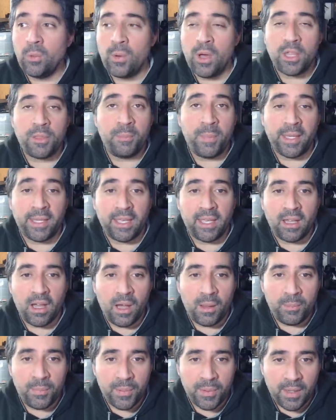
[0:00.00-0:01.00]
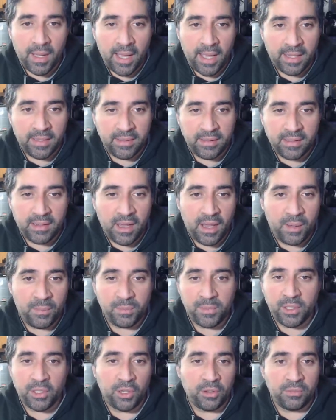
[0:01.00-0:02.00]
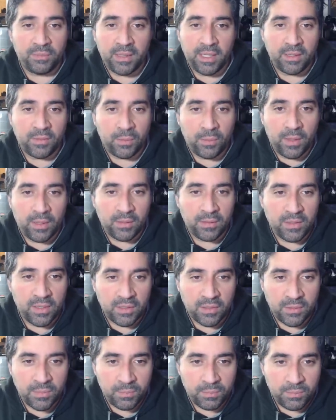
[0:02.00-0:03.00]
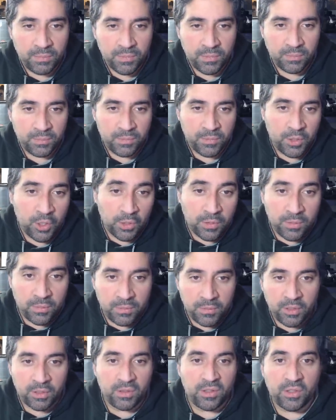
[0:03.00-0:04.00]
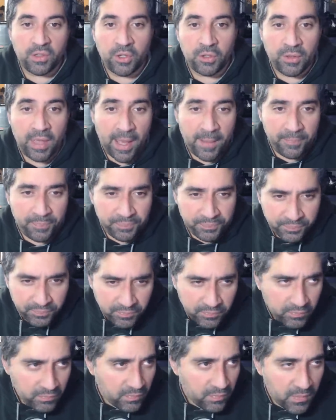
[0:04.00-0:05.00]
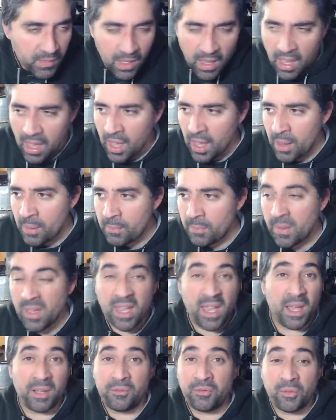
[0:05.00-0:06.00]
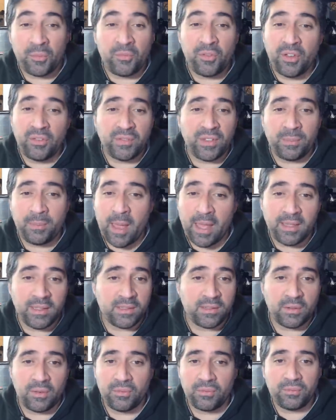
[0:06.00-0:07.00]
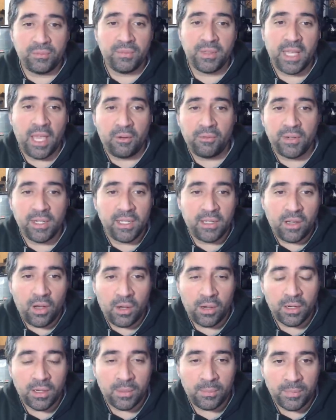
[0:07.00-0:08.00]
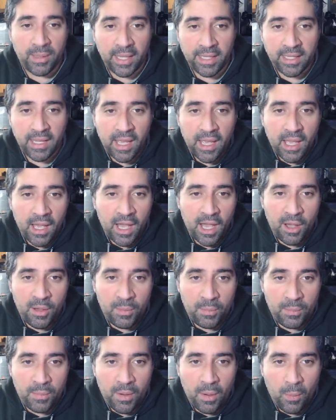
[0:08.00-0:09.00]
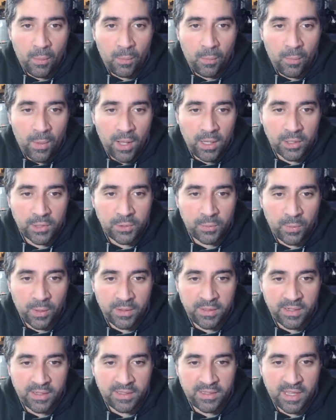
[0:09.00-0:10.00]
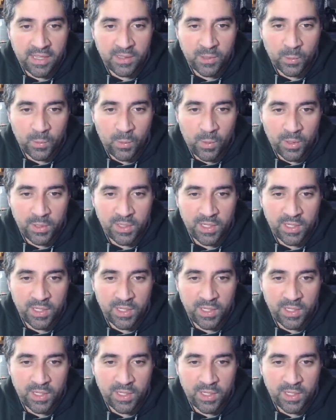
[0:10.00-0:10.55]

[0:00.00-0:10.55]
picking up, and it's just good to do that. And from 50 pence, yeah, really can't complain. Welsh Wonder says squash